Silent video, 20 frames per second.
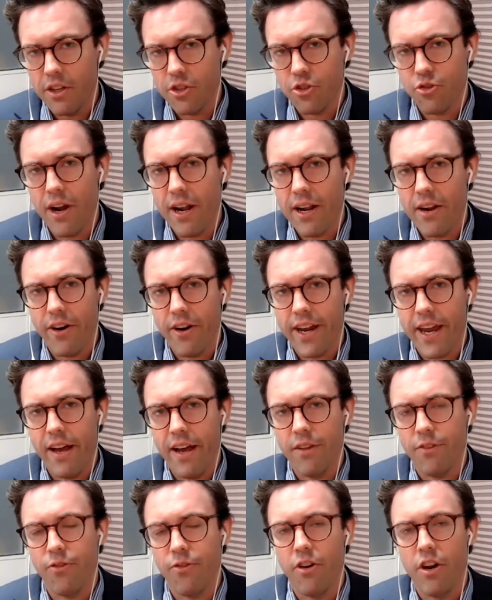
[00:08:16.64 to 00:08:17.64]
Australia
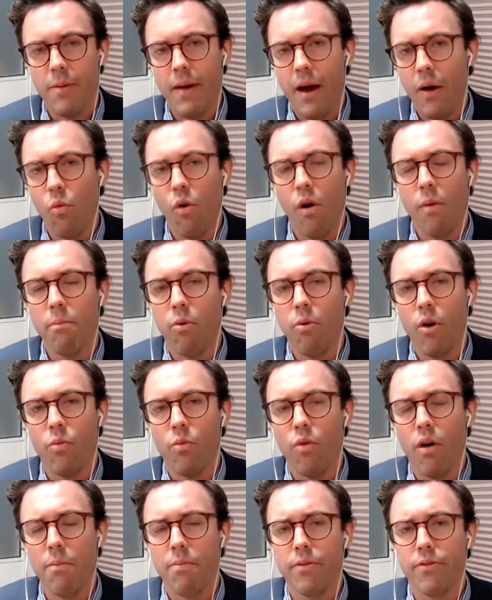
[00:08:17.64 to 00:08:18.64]
accounts for only about
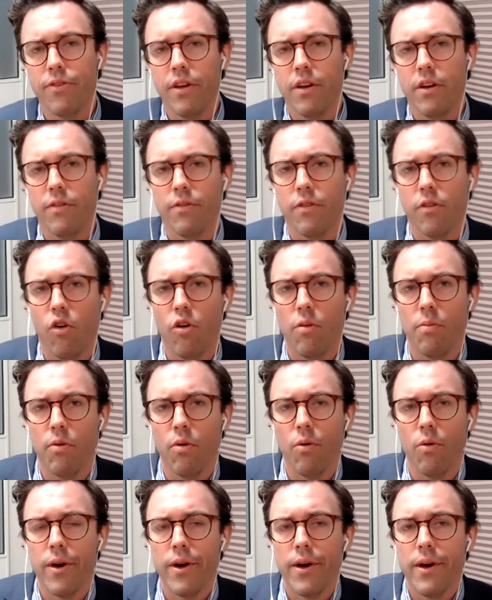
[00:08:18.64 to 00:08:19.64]
1.1% of
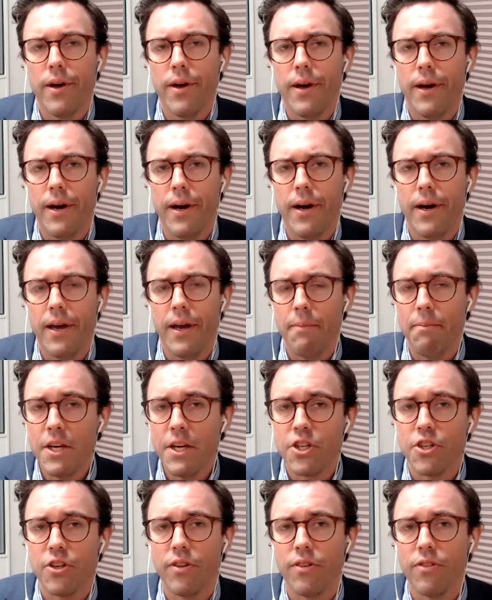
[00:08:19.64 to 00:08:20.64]
global
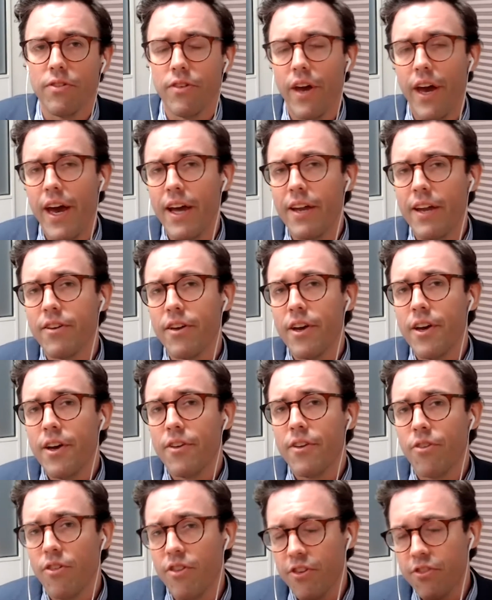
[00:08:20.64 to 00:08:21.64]
emissions. And
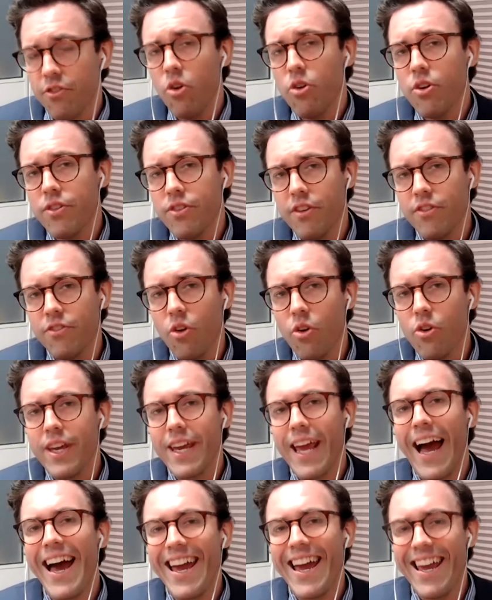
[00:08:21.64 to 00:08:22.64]
so there's no
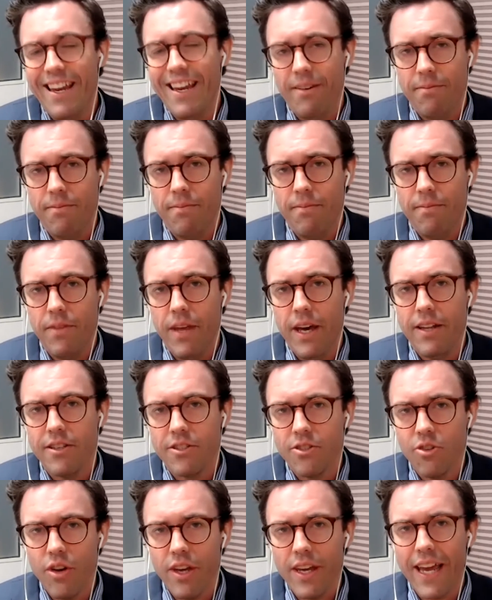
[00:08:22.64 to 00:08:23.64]
gain there.
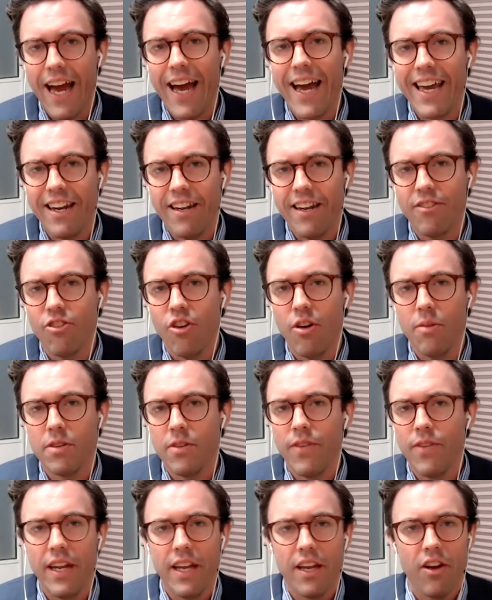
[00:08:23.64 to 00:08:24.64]
There's no gain in terms
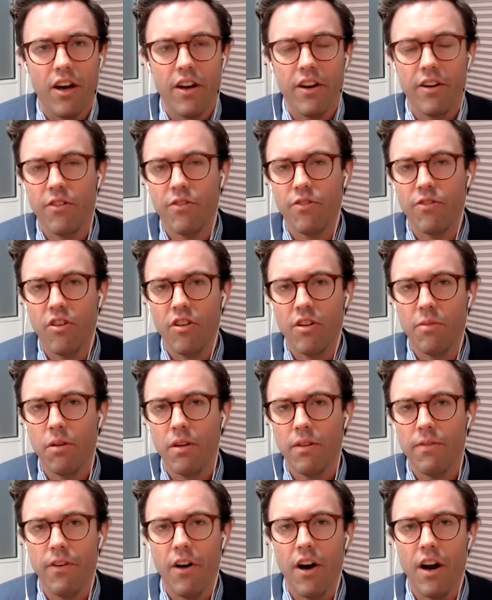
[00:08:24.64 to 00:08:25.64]
of any kind of
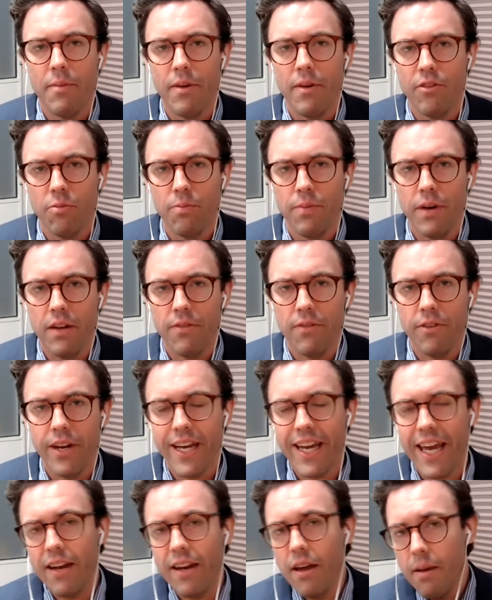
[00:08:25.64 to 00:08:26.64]
discernible environmental benefit.
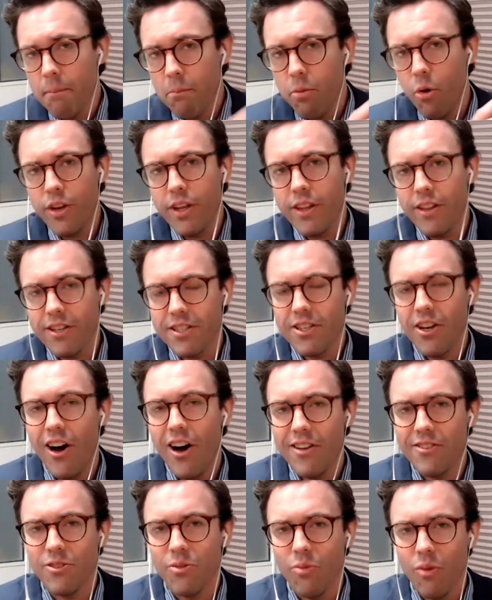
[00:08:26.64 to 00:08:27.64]
Again, putting the
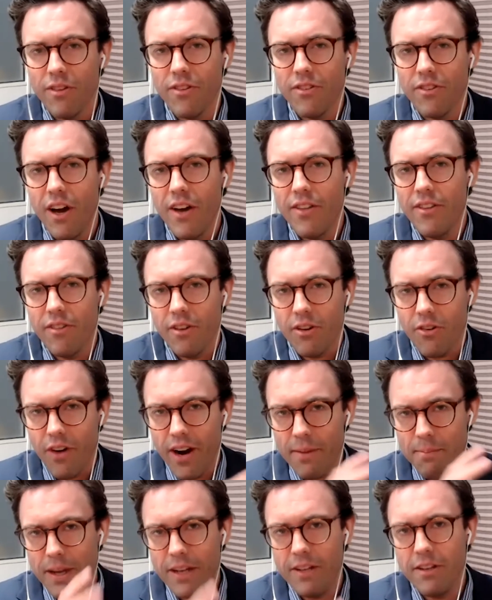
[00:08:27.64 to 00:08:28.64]
science to one side, there's a
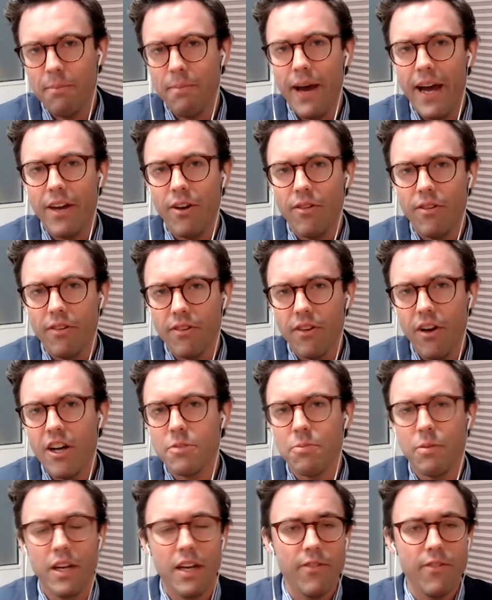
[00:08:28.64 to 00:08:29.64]
great big debate on the
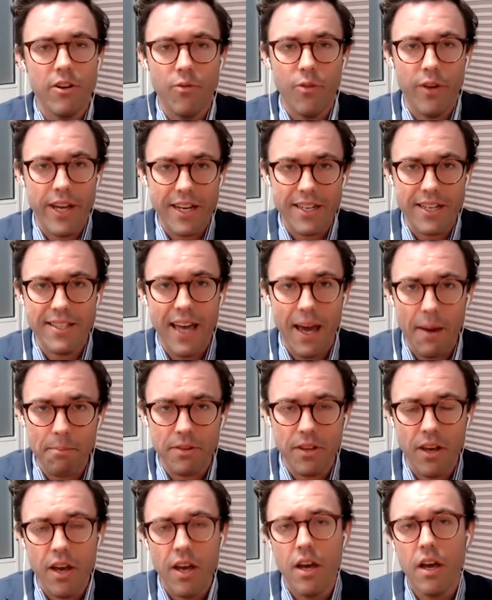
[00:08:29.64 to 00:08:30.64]
science. But even if we
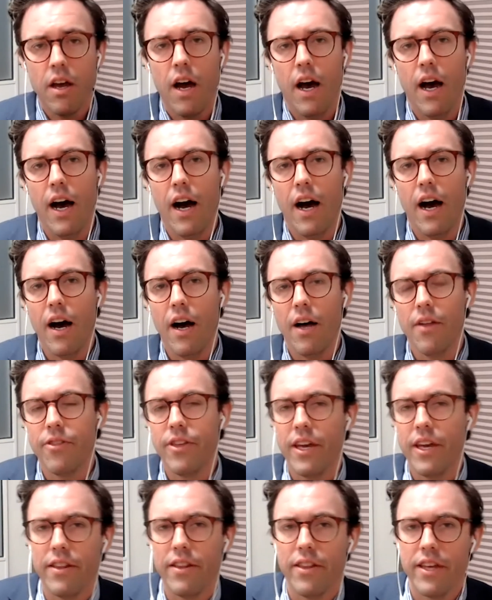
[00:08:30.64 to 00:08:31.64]
accept
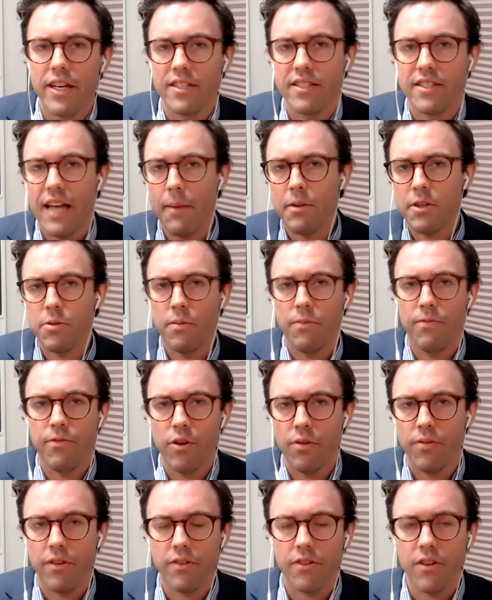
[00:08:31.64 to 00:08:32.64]
the establishment
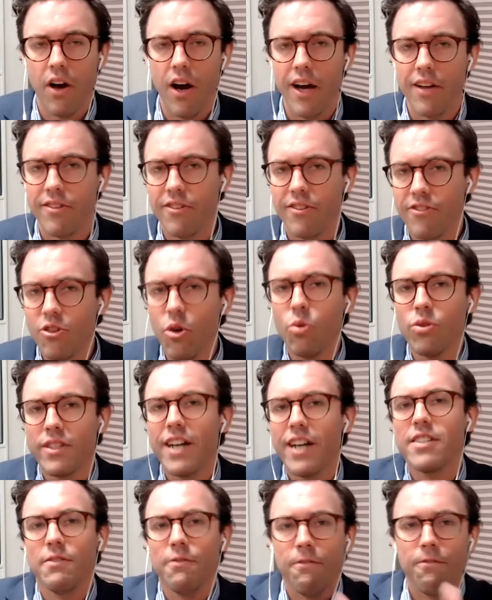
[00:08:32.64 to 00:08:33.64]
view of the science, it still
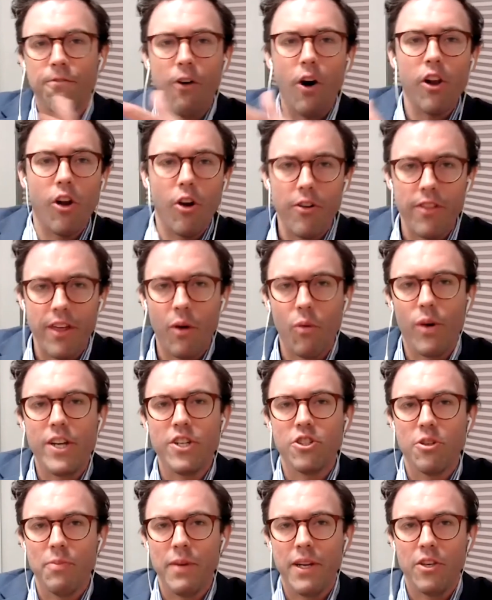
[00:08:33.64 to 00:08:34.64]
doesn't follow that we
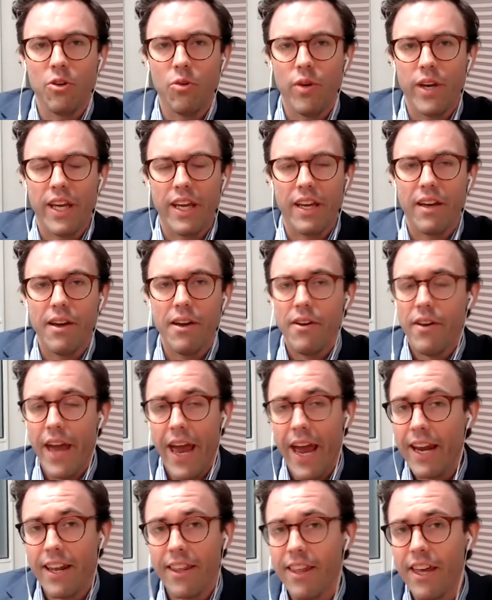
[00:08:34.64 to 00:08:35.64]
should be doing
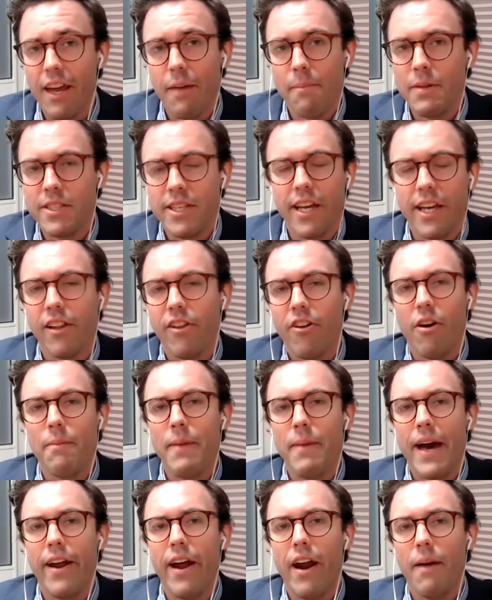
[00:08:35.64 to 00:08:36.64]
anything in particular
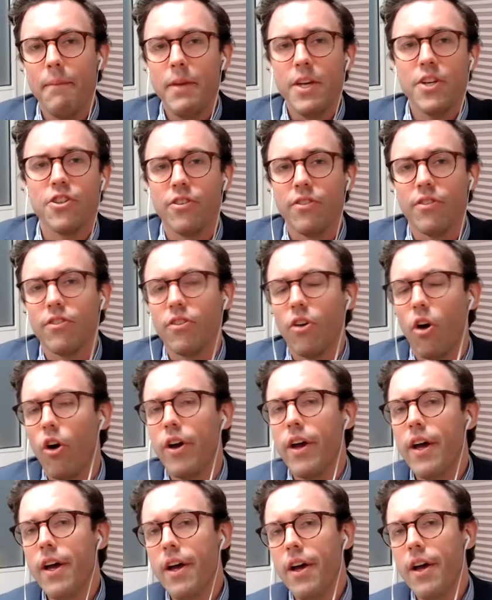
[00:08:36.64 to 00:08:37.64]
about our emissions.
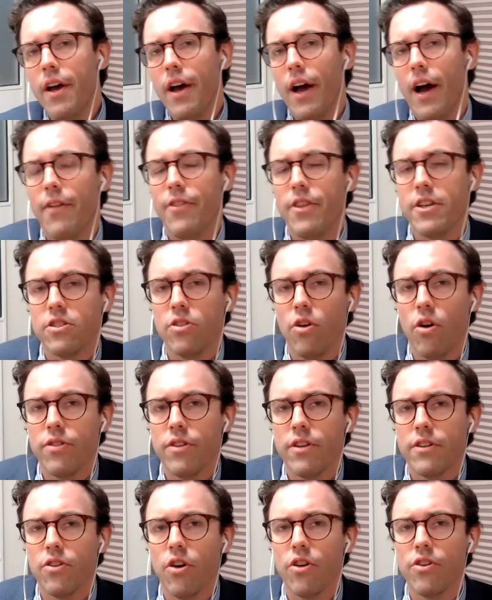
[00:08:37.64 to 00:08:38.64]
So there's
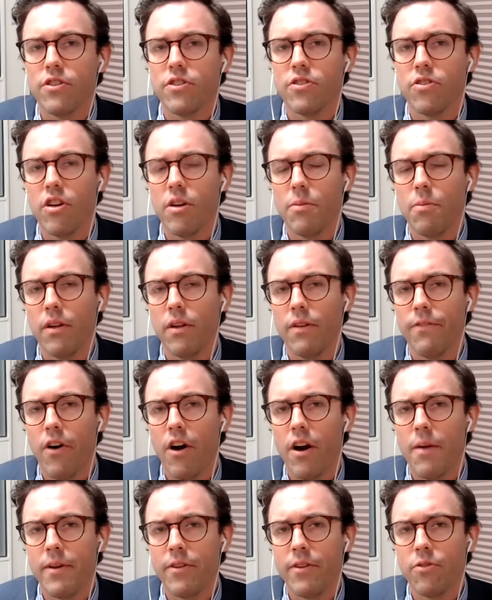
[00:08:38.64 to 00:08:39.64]
no discernible
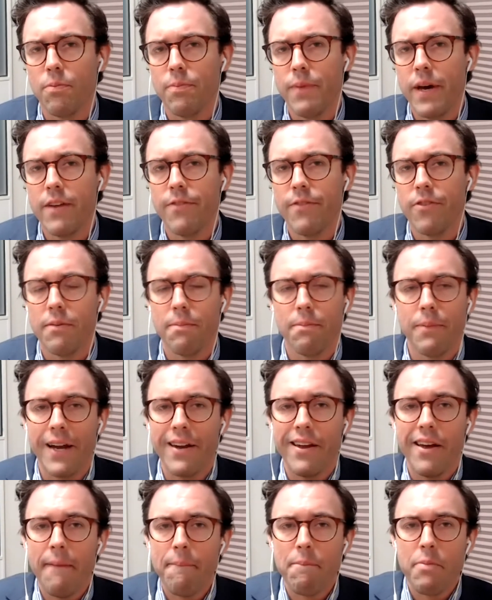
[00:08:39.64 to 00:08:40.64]
environmental benefit,
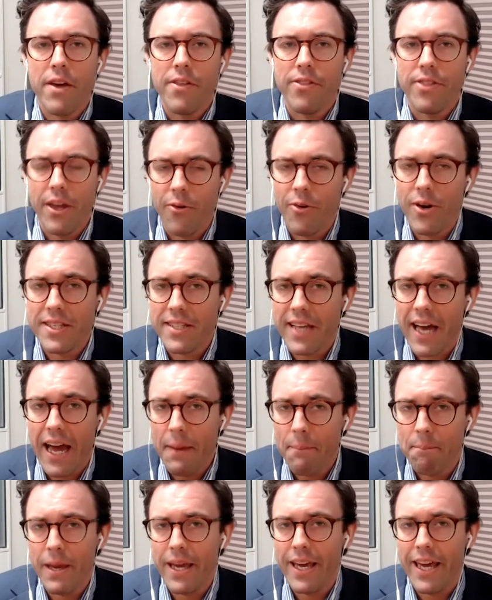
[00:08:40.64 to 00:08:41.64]
but there is
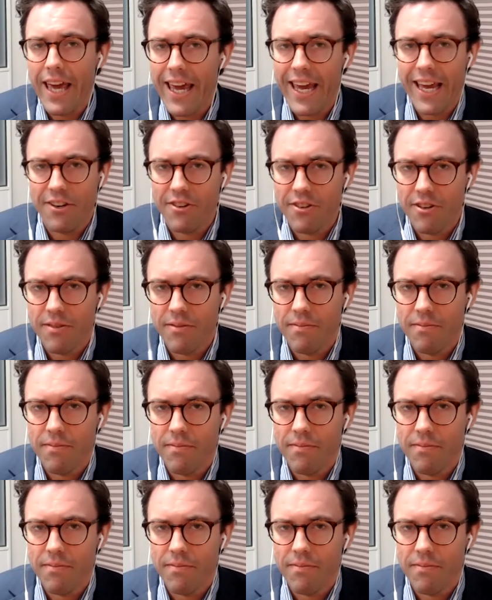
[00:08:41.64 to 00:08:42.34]
a big hit.